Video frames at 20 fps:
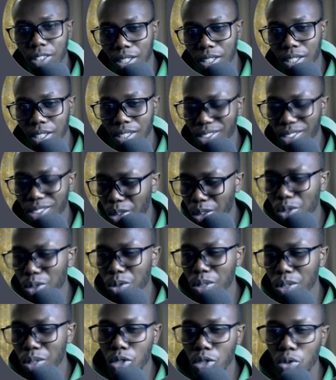you
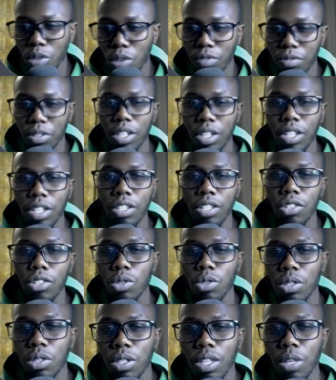need to avoid
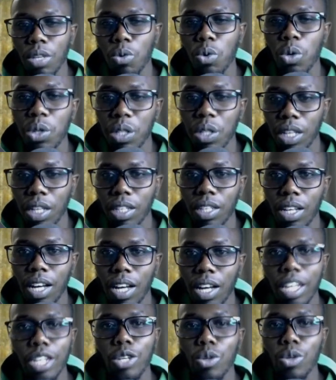using the word Kenya
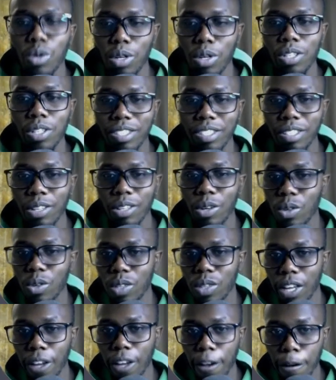in your
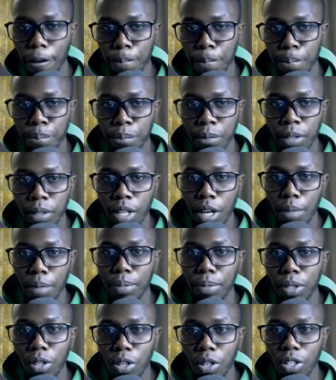.co.ke,
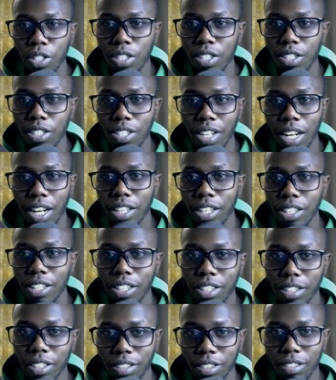because it
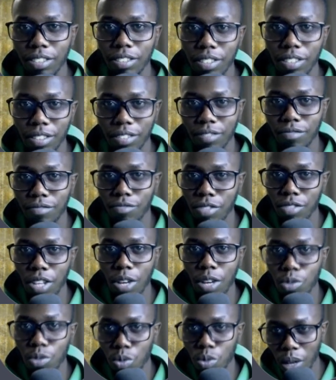
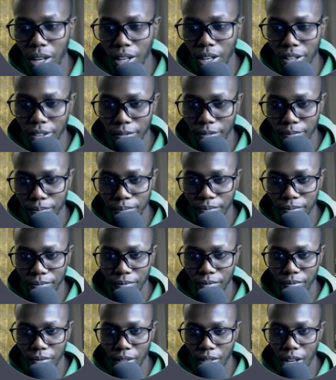sounds weird.
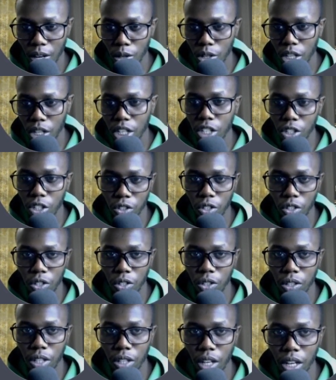Already
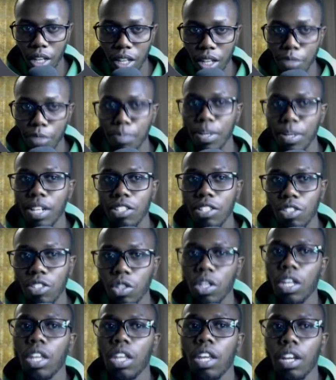.co.ke means you're
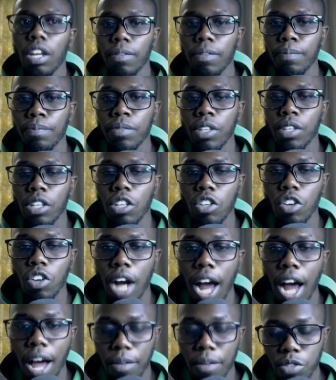Kenyan. You don't
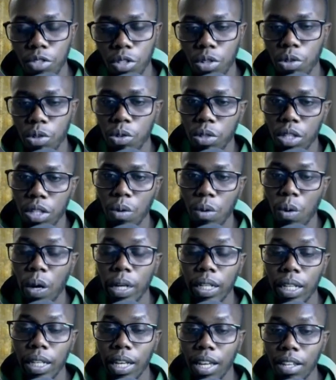have to use the
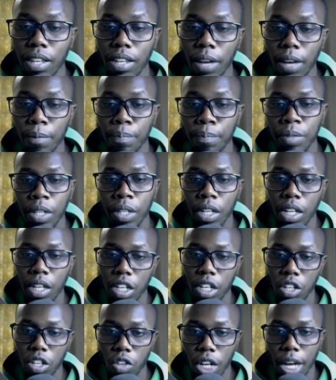word Kenya
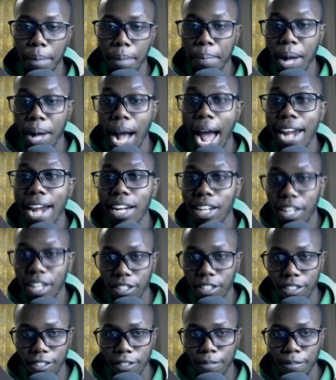in your name unless